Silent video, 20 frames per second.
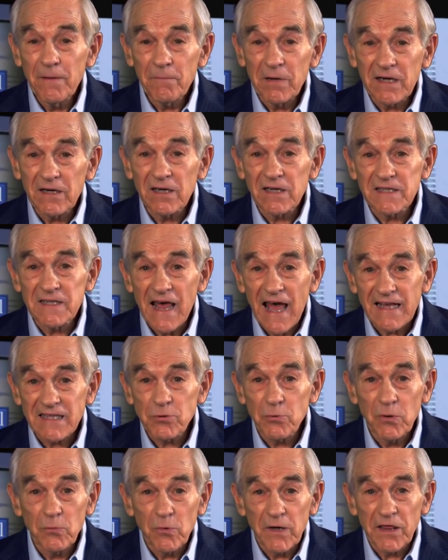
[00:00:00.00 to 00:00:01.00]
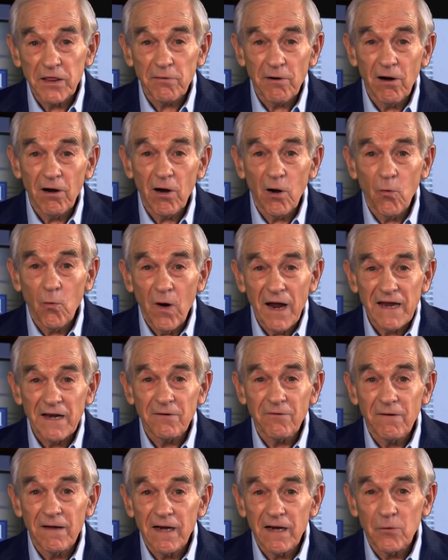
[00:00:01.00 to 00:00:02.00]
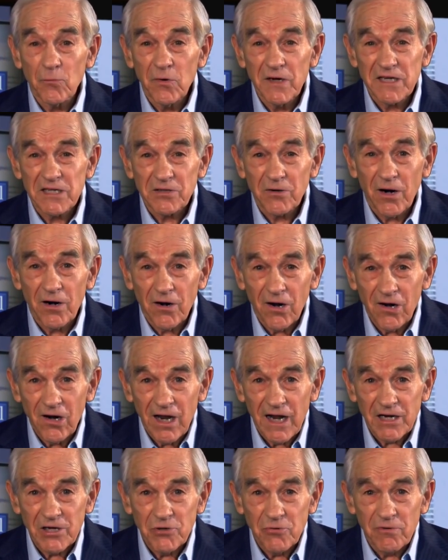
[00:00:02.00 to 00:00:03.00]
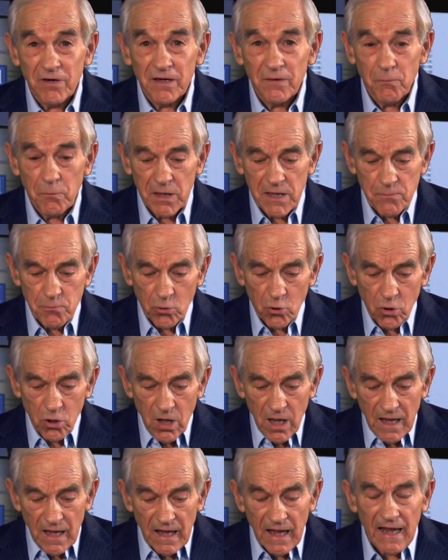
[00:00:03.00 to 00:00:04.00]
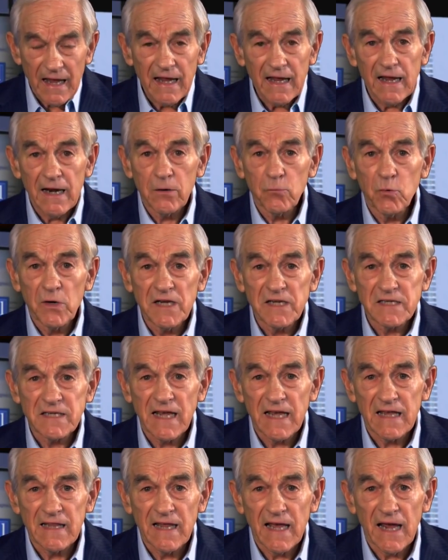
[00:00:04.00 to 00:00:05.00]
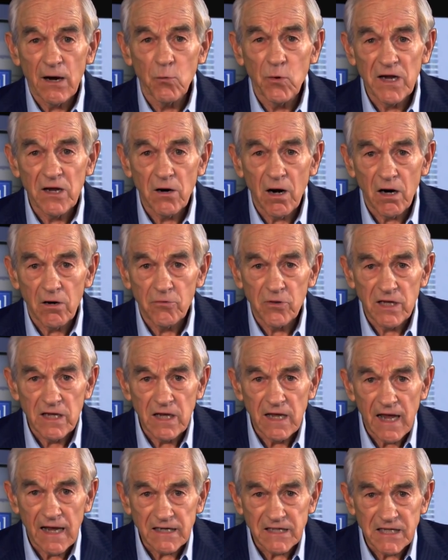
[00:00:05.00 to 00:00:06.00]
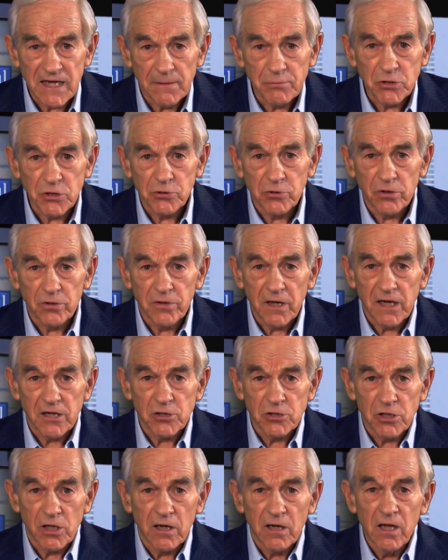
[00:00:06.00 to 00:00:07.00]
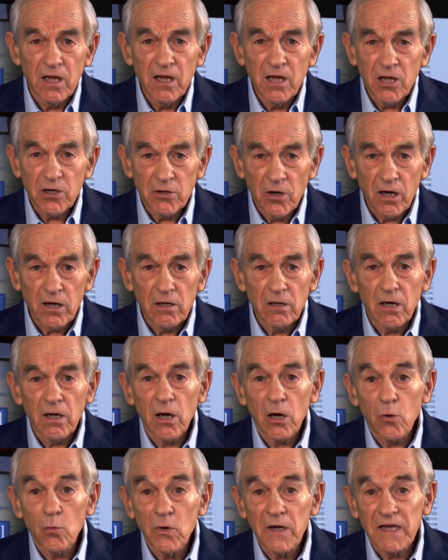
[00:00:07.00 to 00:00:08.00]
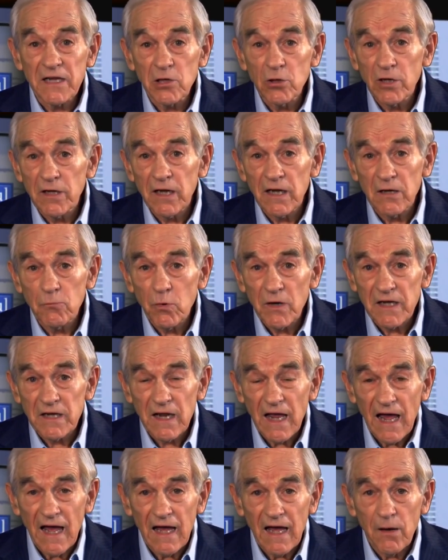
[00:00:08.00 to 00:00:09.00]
because that's when we throw our weight around and we start lecturing people and we say that we are the exceptional nation. Not only are we good and we